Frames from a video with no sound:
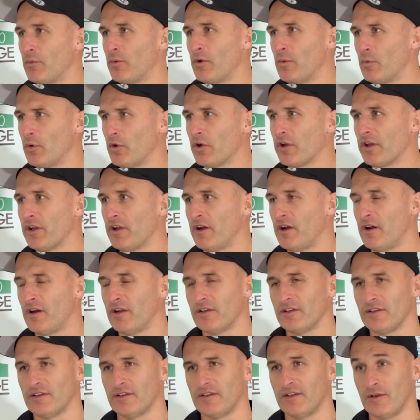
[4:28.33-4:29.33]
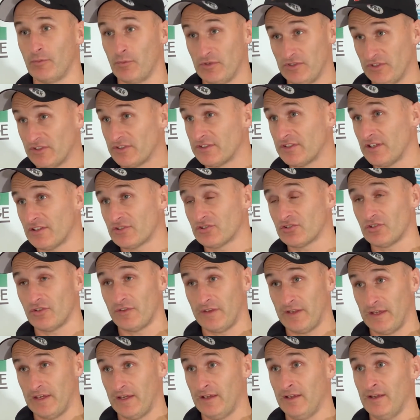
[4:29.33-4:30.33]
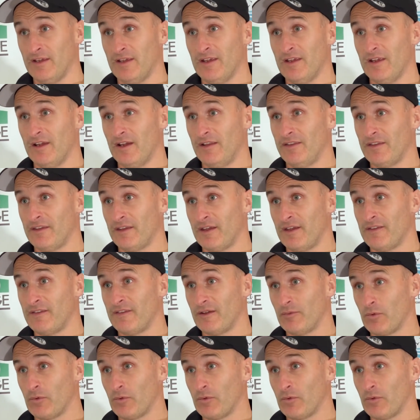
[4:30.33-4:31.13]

we're working hard, and uh, we just touched on that at the end.